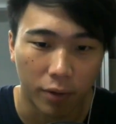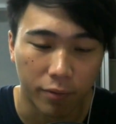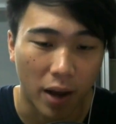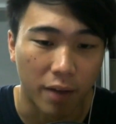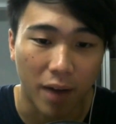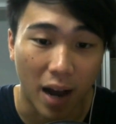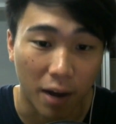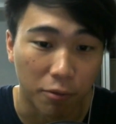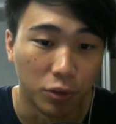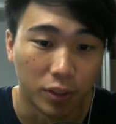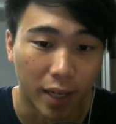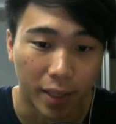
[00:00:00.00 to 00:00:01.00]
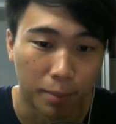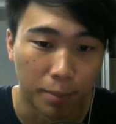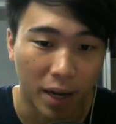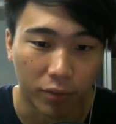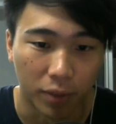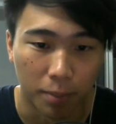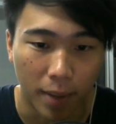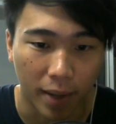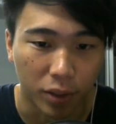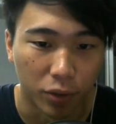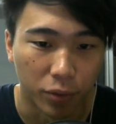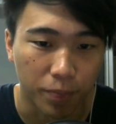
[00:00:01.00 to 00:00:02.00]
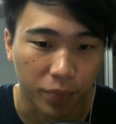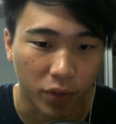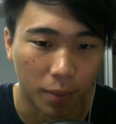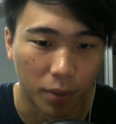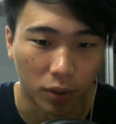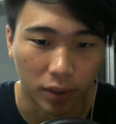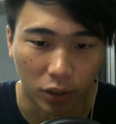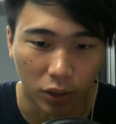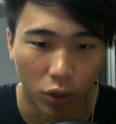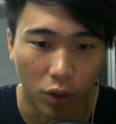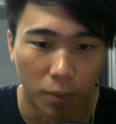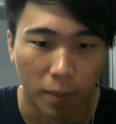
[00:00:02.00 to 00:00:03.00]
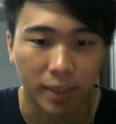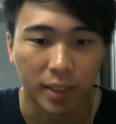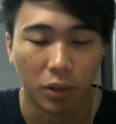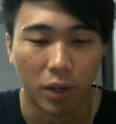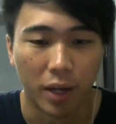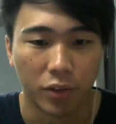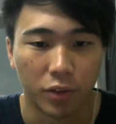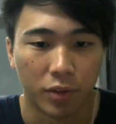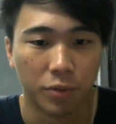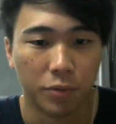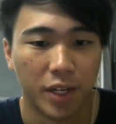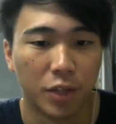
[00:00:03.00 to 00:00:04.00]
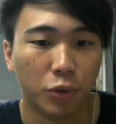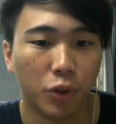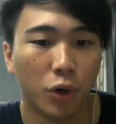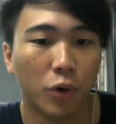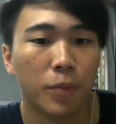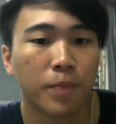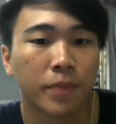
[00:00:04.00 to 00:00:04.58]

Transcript: 5 hard runes at the back of the battle, right, because it's all maxed out and ready to go.